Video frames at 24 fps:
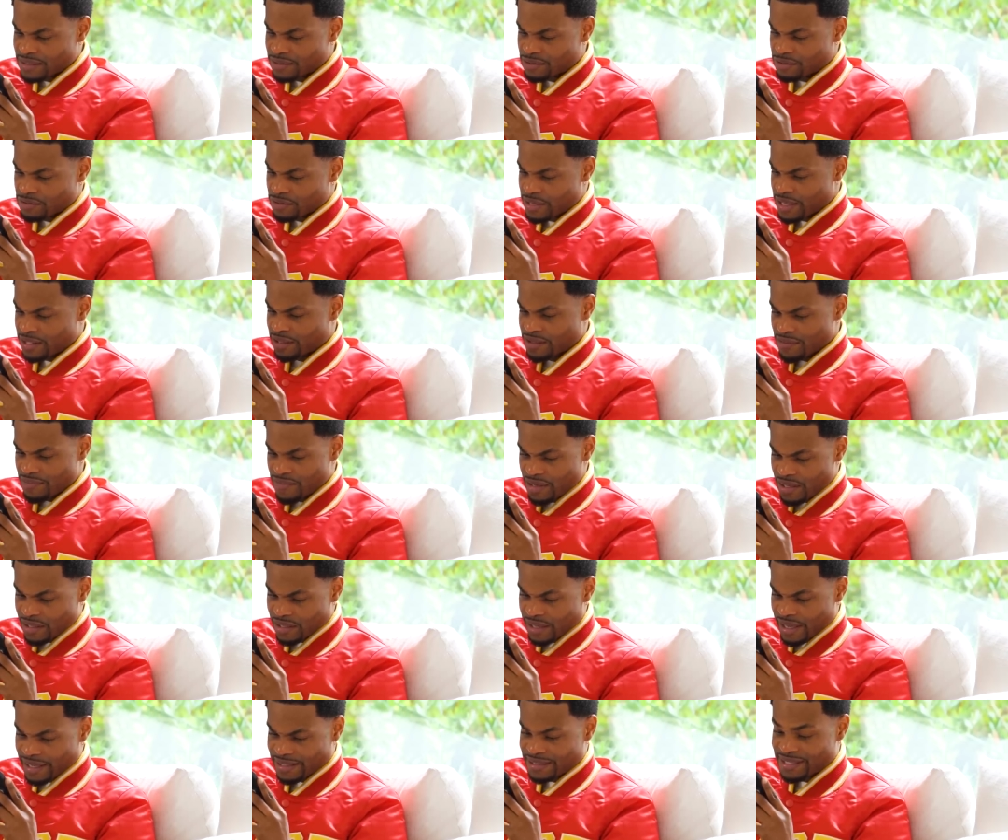to create their
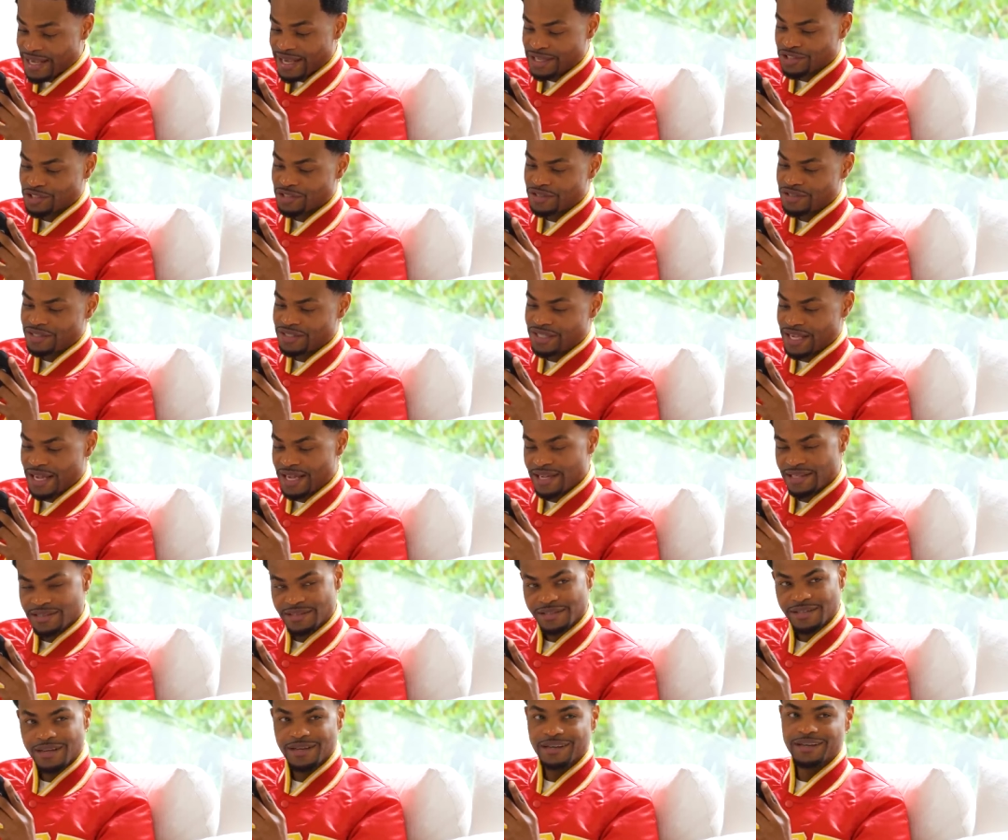meat like texture and
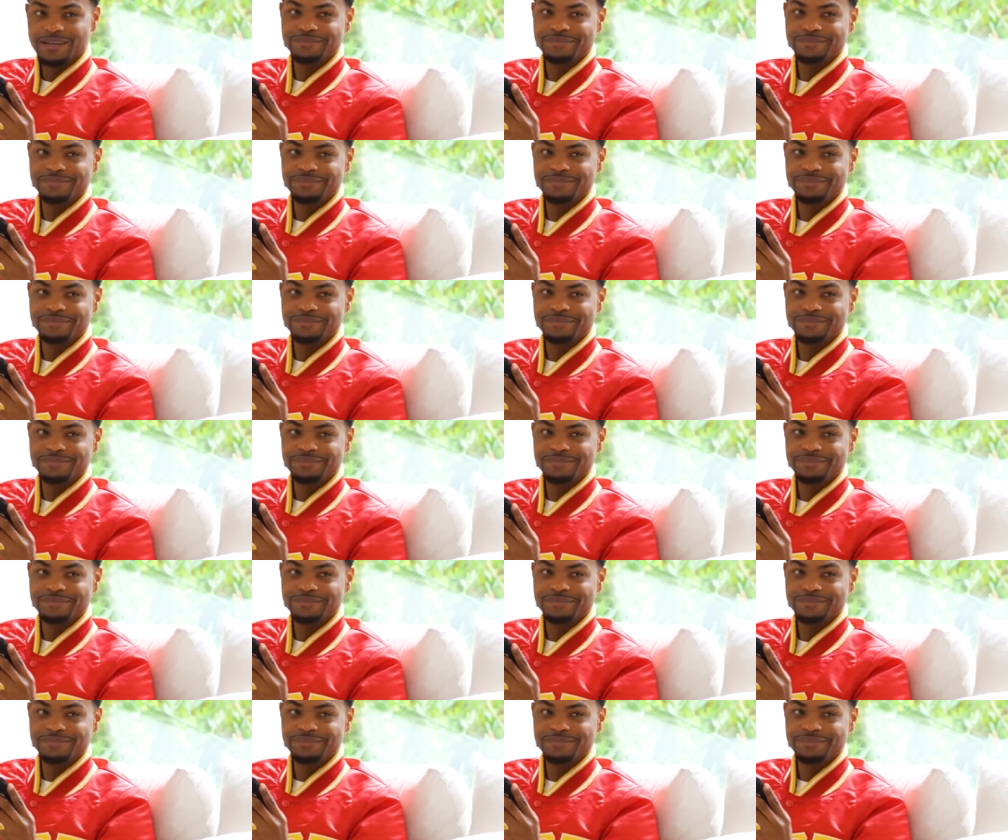taste.